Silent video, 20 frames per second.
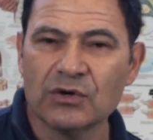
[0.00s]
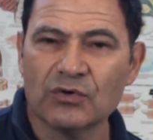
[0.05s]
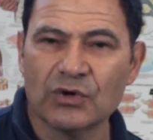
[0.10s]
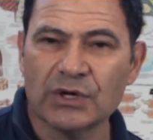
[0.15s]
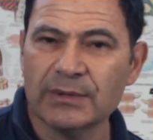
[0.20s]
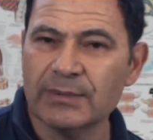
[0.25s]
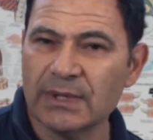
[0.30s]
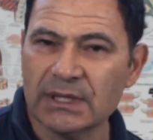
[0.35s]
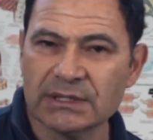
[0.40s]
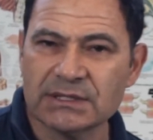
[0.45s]

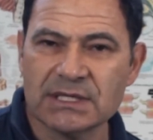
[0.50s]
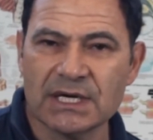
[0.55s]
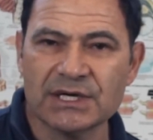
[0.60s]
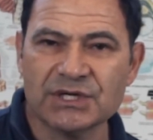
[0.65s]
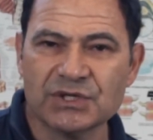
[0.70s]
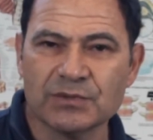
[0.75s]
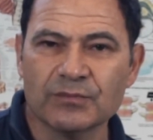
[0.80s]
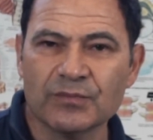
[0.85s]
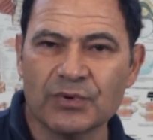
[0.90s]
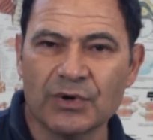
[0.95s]

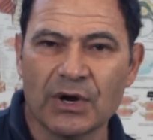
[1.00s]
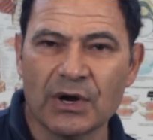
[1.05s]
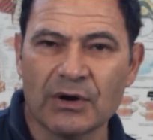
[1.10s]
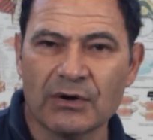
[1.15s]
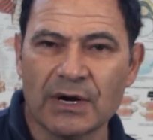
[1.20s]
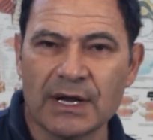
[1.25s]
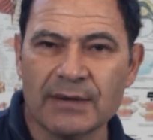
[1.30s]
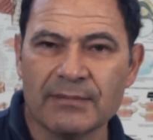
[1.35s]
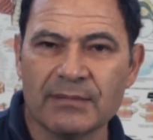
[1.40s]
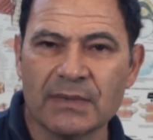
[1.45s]
rehabilitation
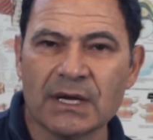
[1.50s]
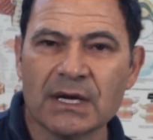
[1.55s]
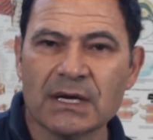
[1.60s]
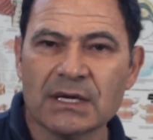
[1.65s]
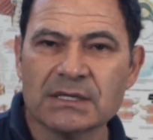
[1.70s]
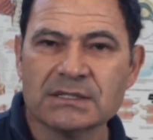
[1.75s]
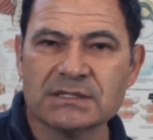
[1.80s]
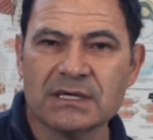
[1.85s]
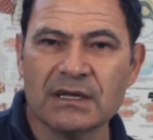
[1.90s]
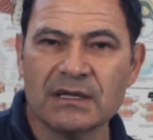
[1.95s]
program
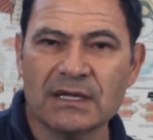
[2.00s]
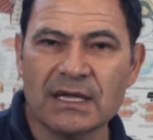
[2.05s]
so